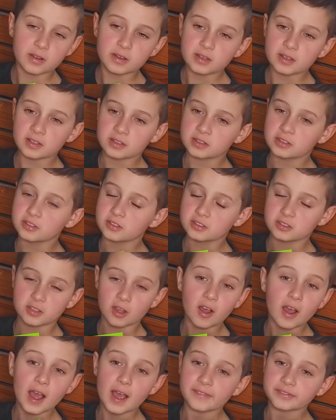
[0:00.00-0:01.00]
It does
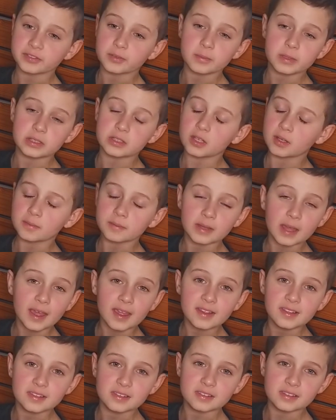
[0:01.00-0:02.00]
not have to be Tom
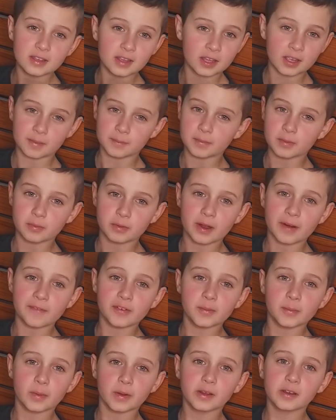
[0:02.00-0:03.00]
Gates. It can be whatever
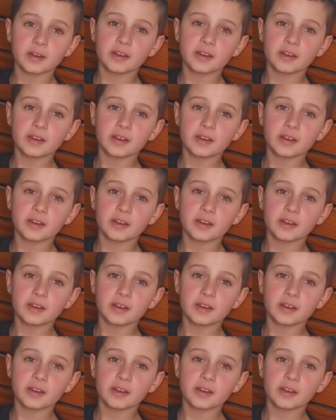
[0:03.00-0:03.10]
book.